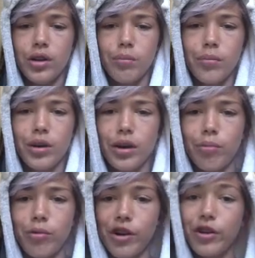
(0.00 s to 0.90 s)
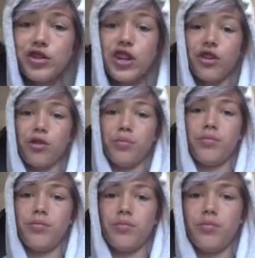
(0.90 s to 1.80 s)
my brand new channel.
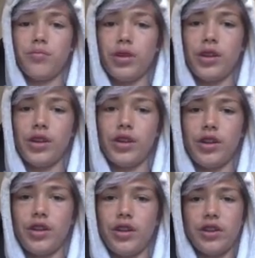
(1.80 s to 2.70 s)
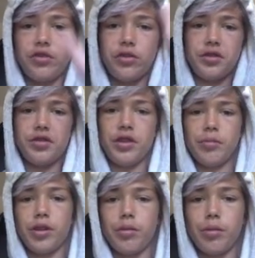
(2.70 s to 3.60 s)
Uh, as you can see,
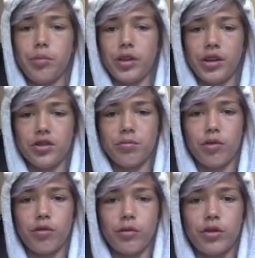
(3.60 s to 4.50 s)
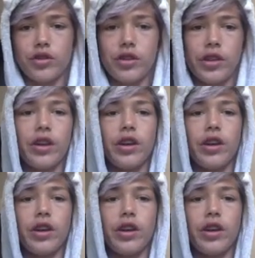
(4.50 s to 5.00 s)
I'm going to be playing some Overwatch today.